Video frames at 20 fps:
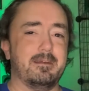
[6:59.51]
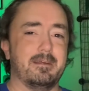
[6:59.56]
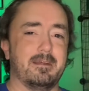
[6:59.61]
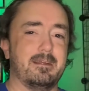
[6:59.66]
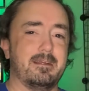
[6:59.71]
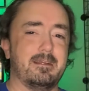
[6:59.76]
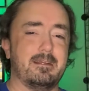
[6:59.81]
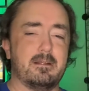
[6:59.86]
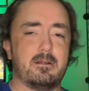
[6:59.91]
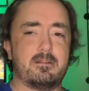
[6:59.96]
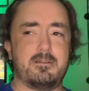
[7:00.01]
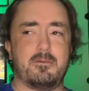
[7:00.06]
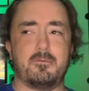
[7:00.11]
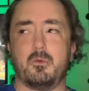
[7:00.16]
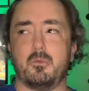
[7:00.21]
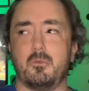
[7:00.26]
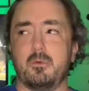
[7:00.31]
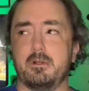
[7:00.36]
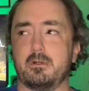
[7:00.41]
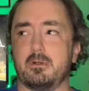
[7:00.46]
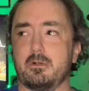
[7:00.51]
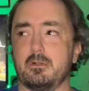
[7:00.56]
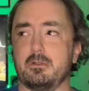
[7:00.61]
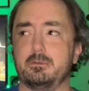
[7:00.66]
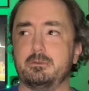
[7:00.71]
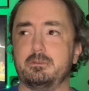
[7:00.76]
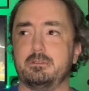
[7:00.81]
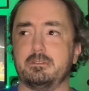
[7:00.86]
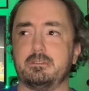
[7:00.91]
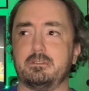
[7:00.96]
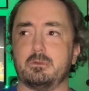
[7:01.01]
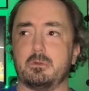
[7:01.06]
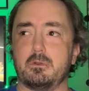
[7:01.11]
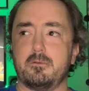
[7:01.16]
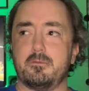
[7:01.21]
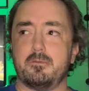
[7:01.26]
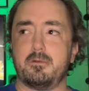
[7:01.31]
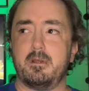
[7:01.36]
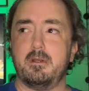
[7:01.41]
except for one girl who just sort of